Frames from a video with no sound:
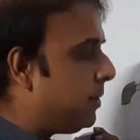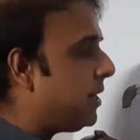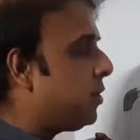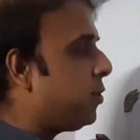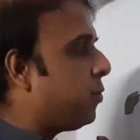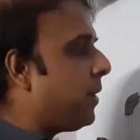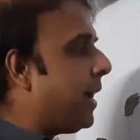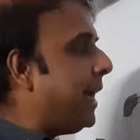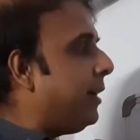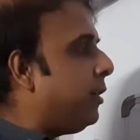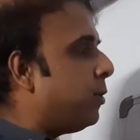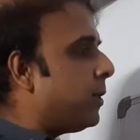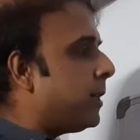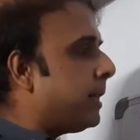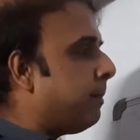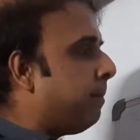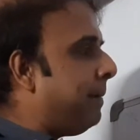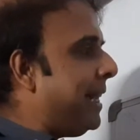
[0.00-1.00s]
trying to
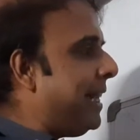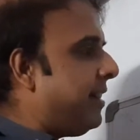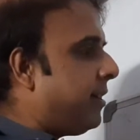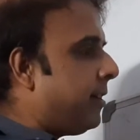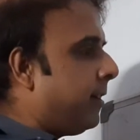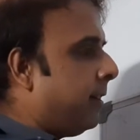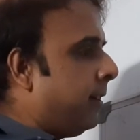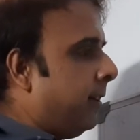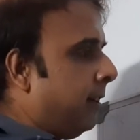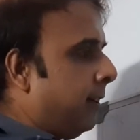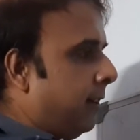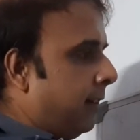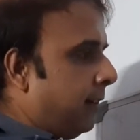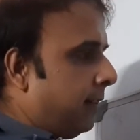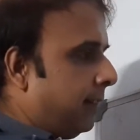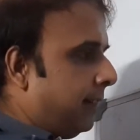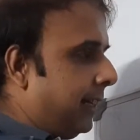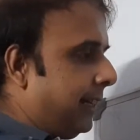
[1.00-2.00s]
split
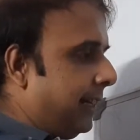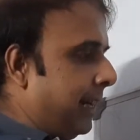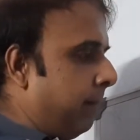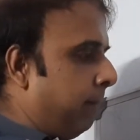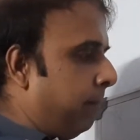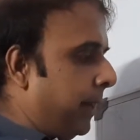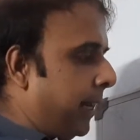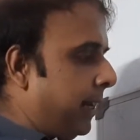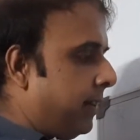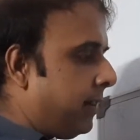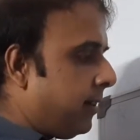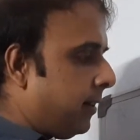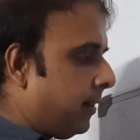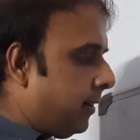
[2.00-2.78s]
the template